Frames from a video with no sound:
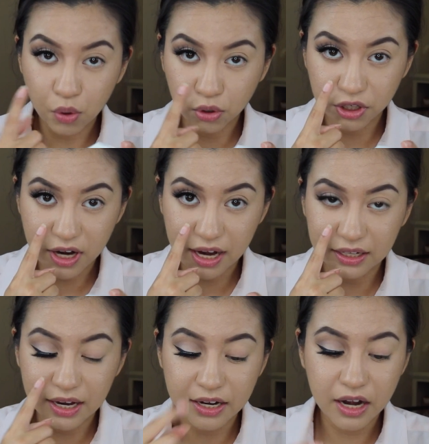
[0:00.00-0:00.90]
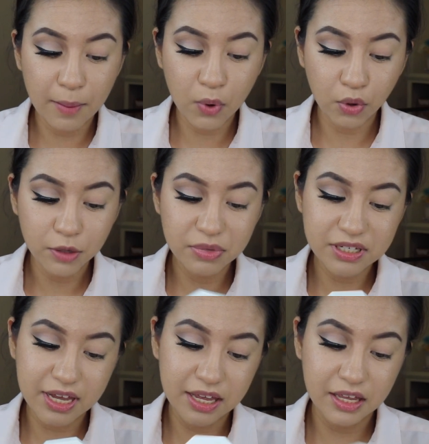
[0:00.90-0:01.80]
corner highlight, I'm going to be
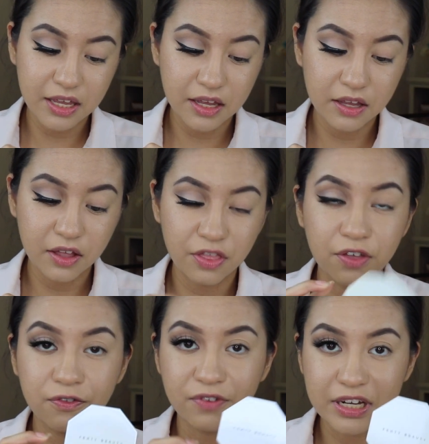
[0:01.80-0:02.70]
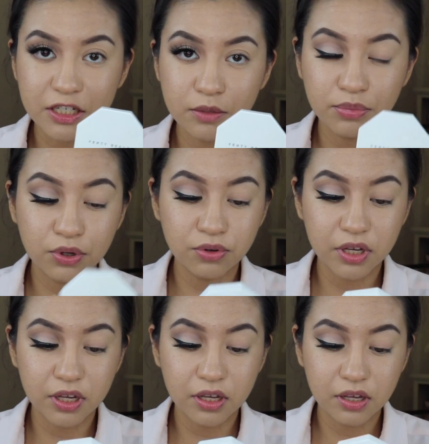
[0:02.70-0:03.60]
taking the Fenty
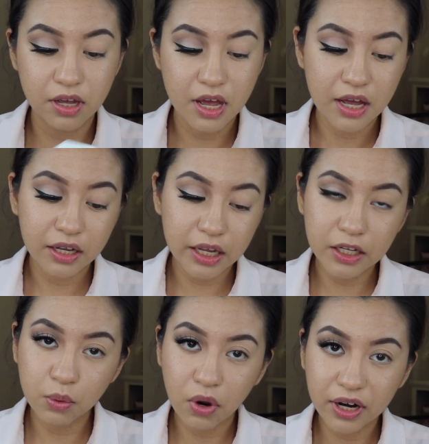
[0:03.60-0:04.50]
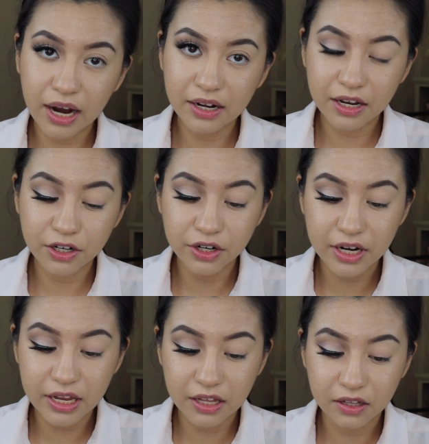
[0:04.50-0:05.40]
Beauty Kilowatt highlighter
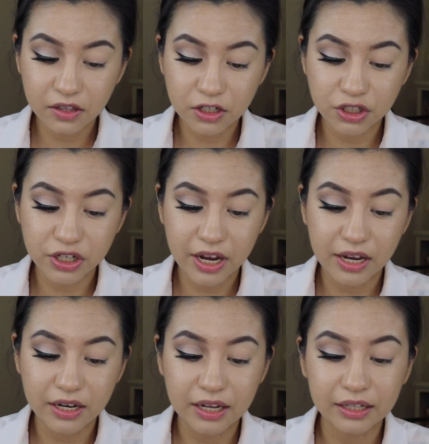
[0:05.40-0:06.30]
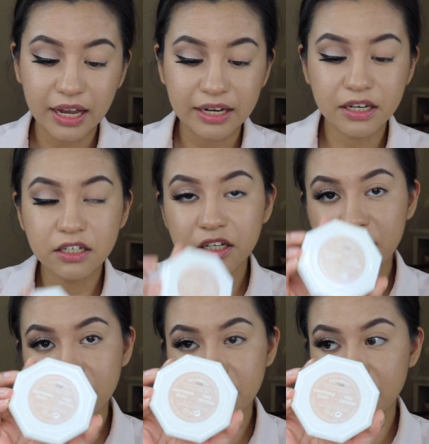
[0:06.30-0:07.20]
in the shade Lightning
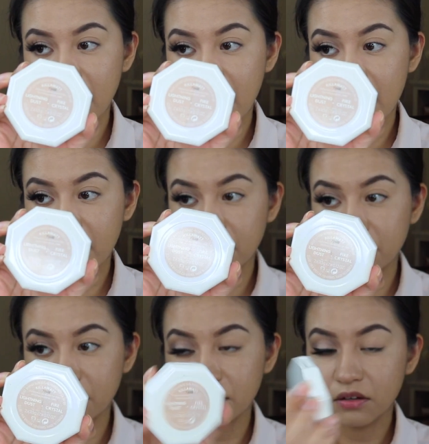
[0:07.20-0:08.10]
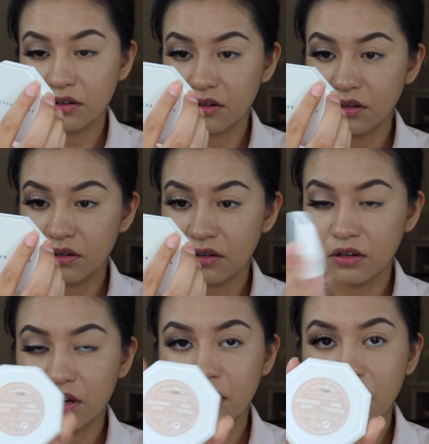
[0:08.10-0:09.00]
Dust and
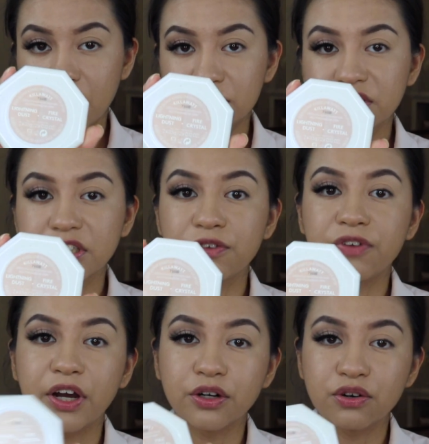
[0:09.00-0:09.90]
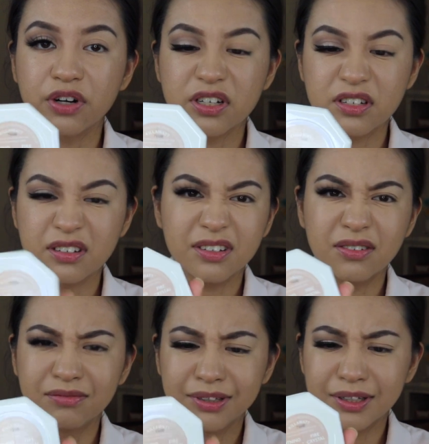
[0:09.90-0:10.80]
I was gonna say Fire Crust. Ew,
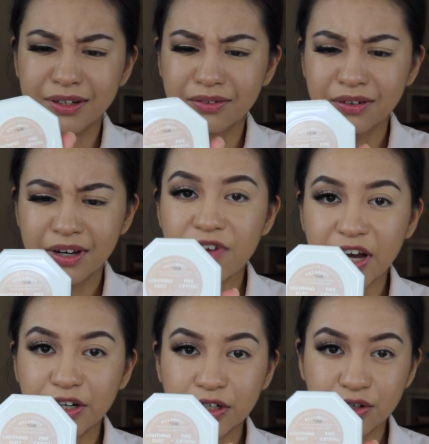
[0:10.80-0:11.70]
what the hell? Fire